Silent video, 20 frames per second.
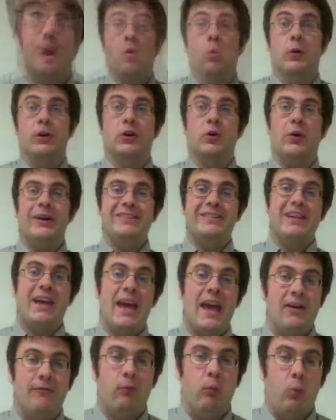We're going to
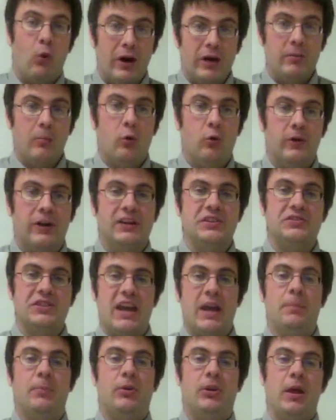have one more
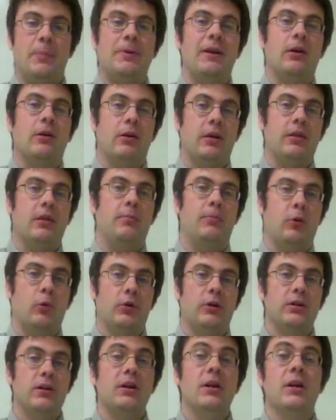example up here on the
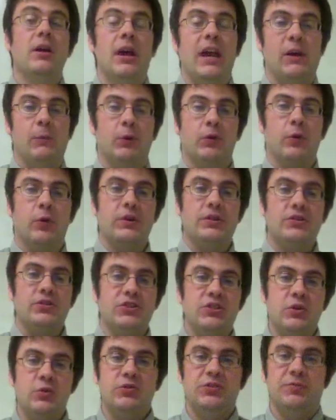board, and we're going
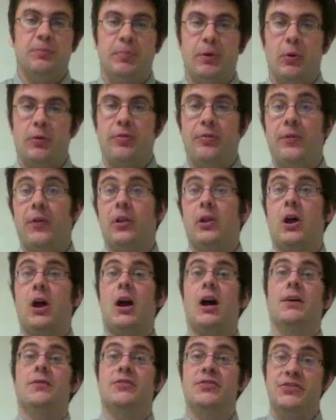to use both the
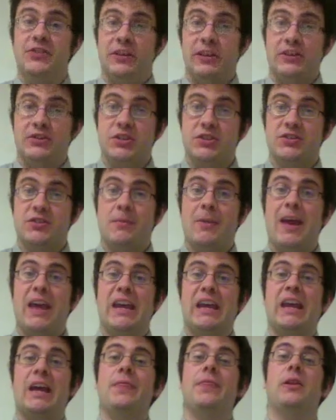law of syllogism
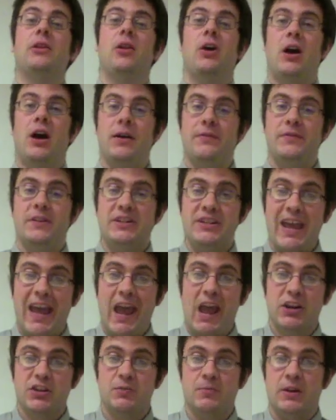and the law of
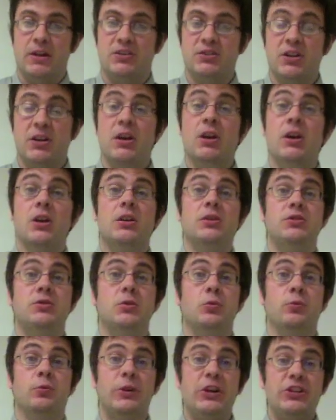detachment
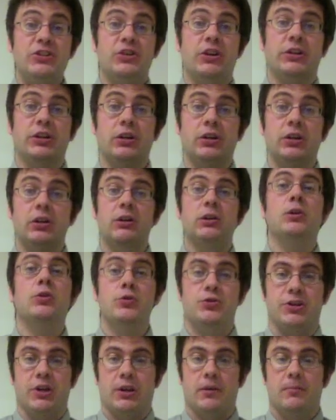to reach a
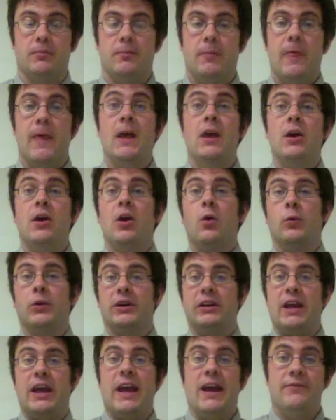conclusion. We're
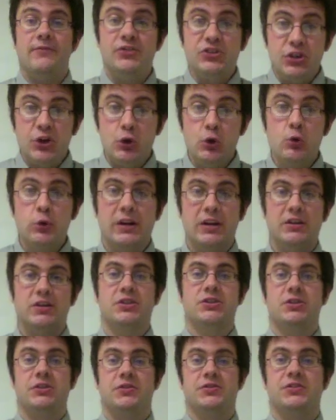going to have two
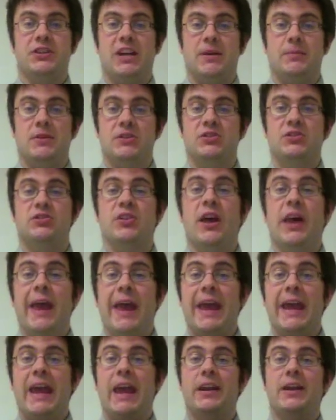conditional statements
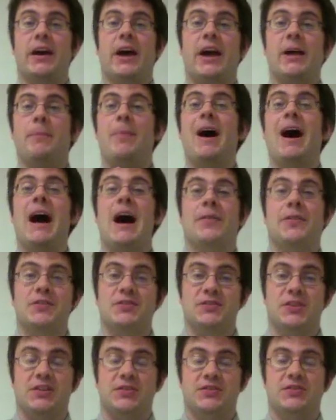and a
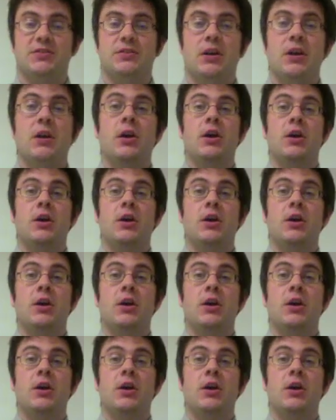hypothesis.